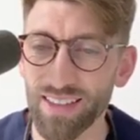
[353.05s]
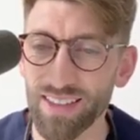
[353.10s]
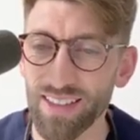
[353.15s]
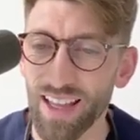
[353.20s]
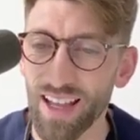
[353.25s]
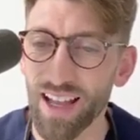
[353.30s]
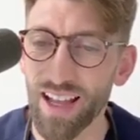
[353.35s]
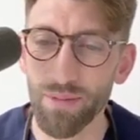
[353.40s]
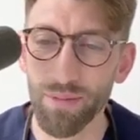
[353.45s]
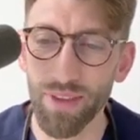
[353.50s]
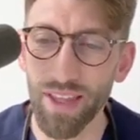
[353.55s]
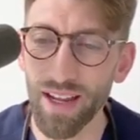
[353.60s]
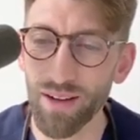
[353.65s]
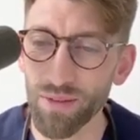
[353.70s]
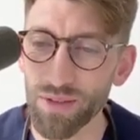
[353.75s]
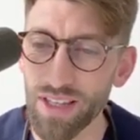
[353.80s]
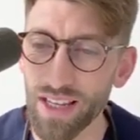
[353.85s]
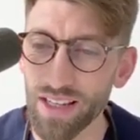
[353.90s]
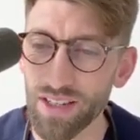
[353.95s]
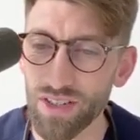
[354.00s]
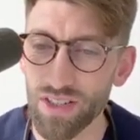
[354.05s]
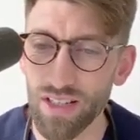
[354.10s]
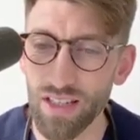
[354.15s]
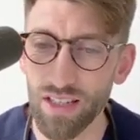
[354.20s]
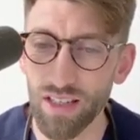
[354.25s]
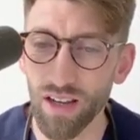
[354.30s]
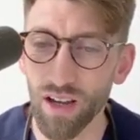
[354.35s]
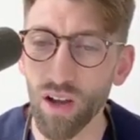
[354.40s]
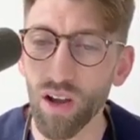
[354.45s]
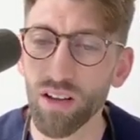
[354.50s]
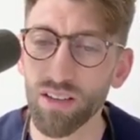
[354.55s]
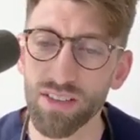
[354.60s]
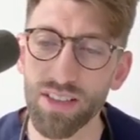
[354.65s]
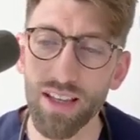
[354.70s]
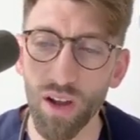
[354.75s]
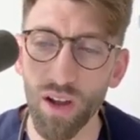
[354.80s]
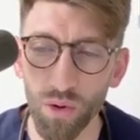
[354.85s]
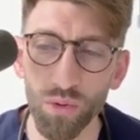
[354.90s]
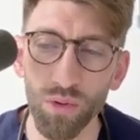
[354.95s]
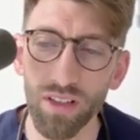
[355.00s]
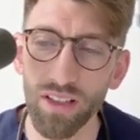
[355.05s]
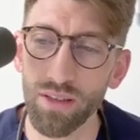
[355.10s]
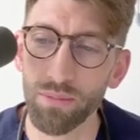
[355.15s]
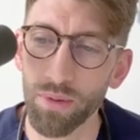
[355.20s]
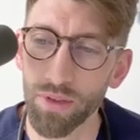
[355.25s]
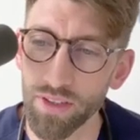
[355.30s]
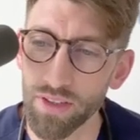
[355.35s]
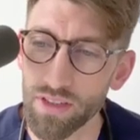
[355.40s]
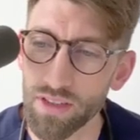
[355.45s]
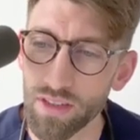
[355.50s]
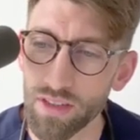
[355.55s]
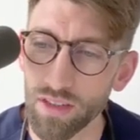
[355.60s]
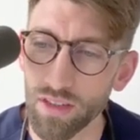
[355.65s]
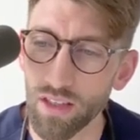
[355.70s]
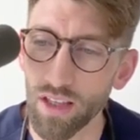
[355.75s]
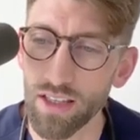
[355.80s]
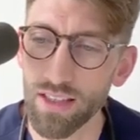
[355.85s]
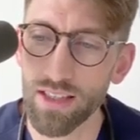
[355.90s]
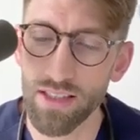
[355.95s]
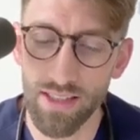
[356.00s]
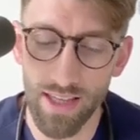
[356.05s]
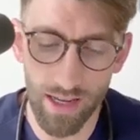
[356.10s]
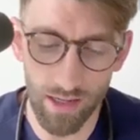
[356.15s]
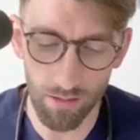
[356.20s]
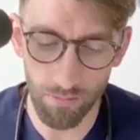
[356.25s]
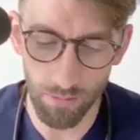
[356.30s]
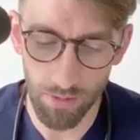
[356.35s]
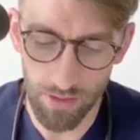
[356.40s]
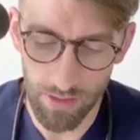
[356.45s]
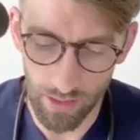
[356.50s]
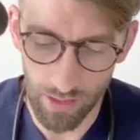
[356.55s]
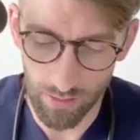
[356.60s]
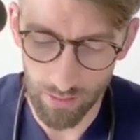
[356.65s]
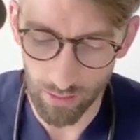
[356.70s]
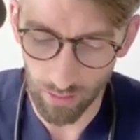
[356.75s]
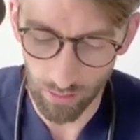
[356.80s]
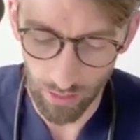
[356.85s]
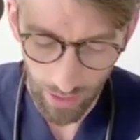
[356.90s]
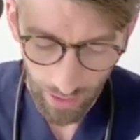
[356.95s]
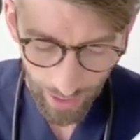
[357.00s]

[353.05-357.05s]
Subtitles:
That was actually, I say only, but the 92nd percentile.